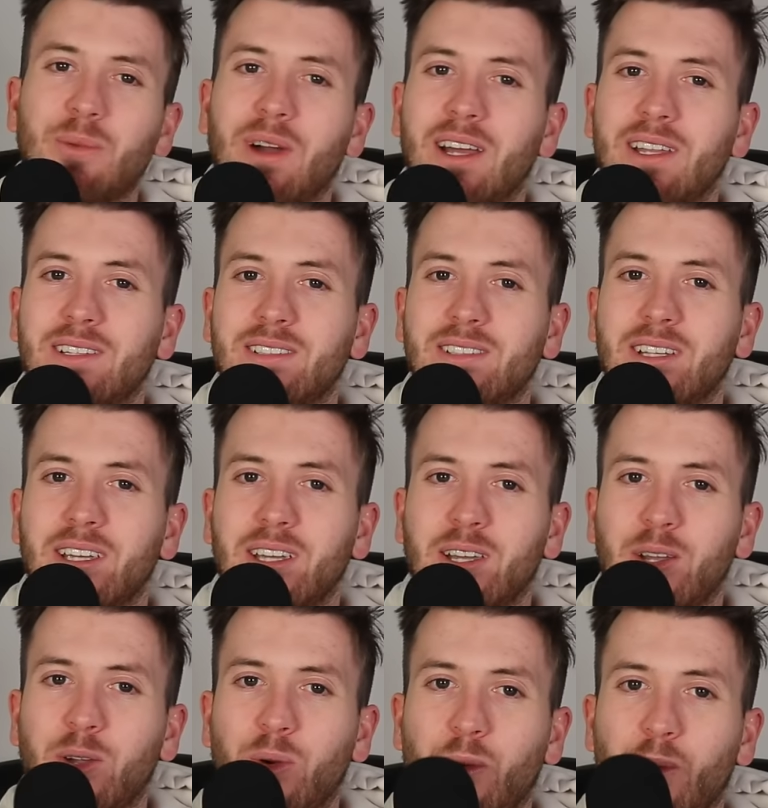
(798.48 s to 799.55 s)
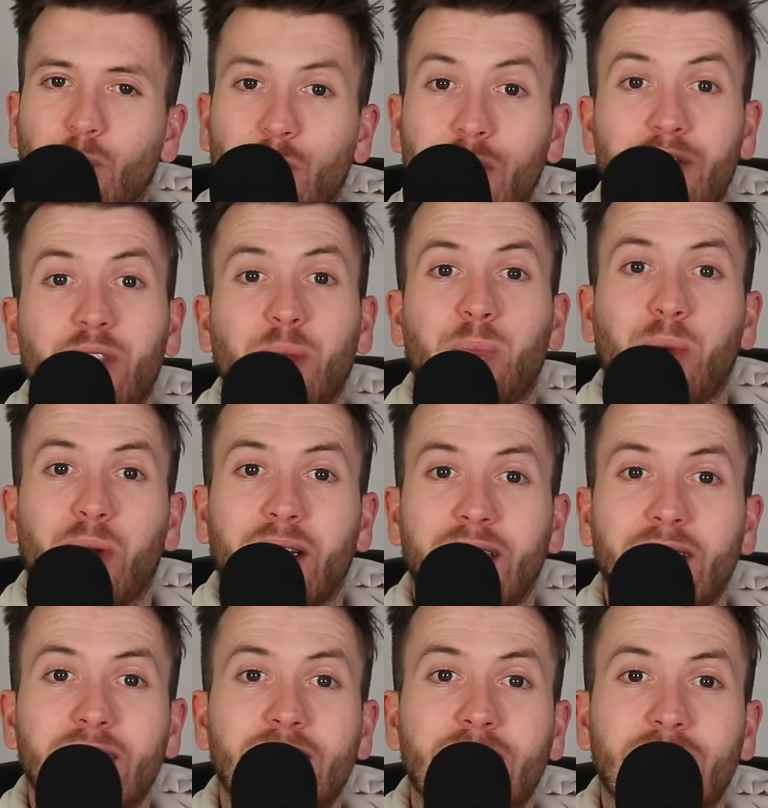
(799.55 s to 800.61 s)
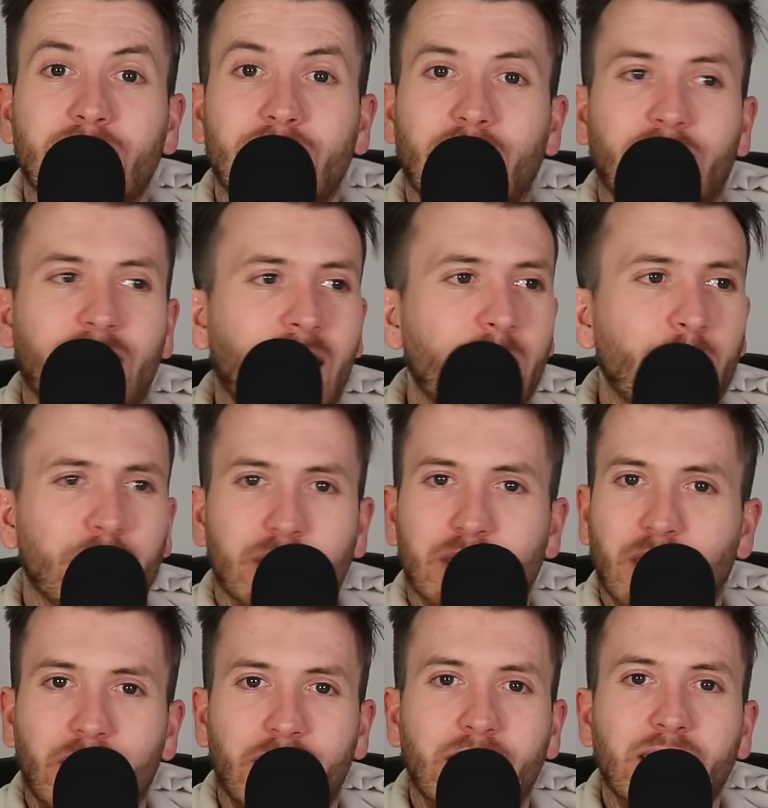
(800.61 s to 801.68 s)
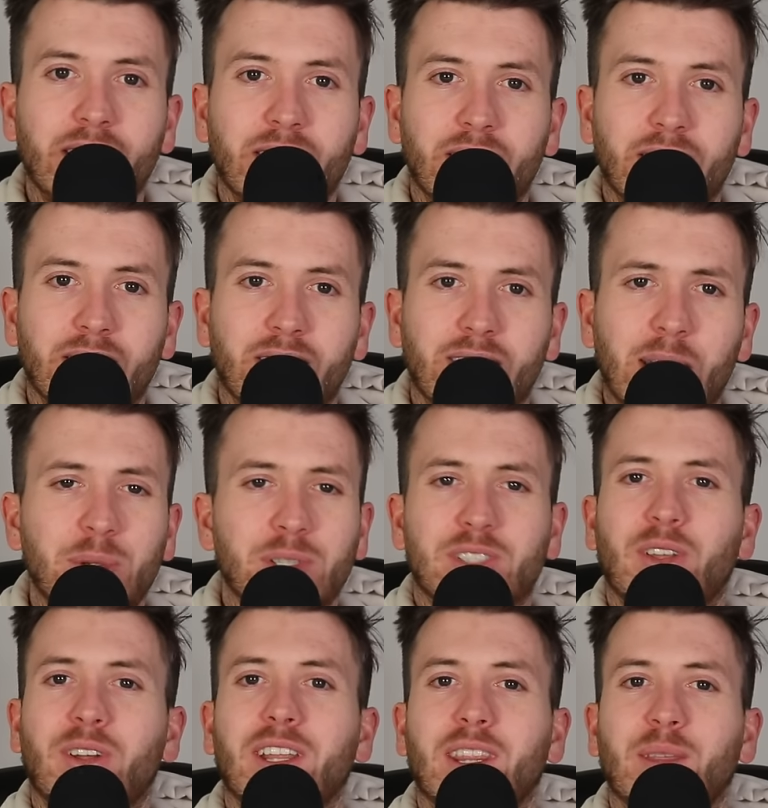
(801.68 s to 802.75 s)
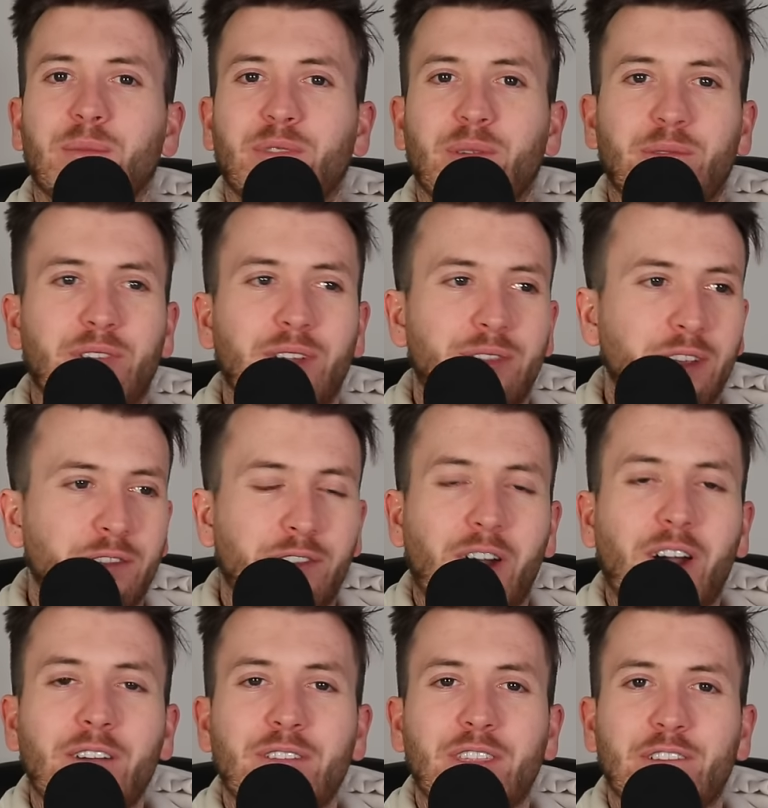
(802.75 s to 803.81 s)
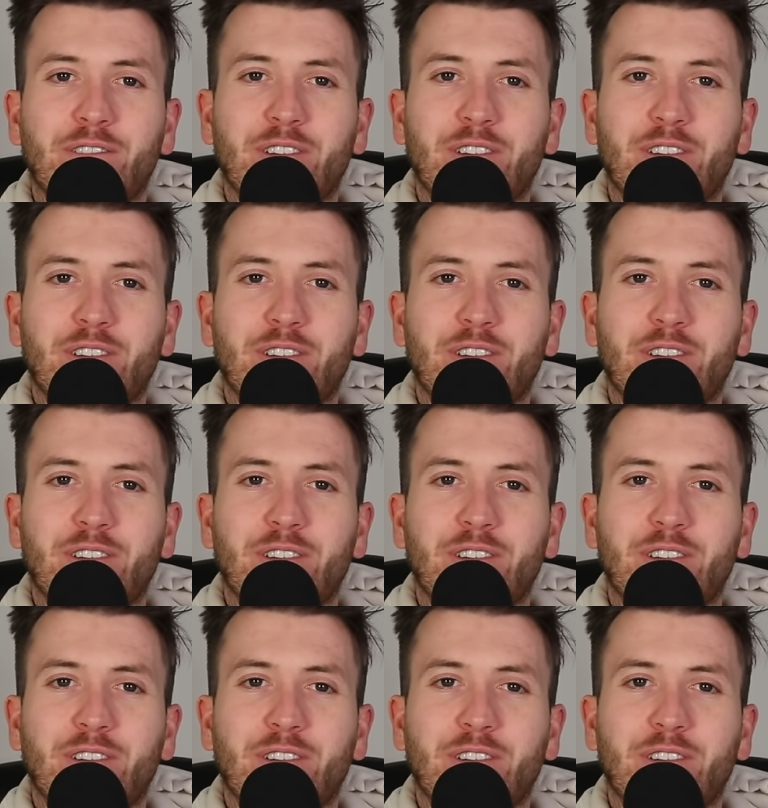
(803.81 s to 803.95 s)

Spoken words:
one with the breeze that they were slotting. They were slotting them from 55 in the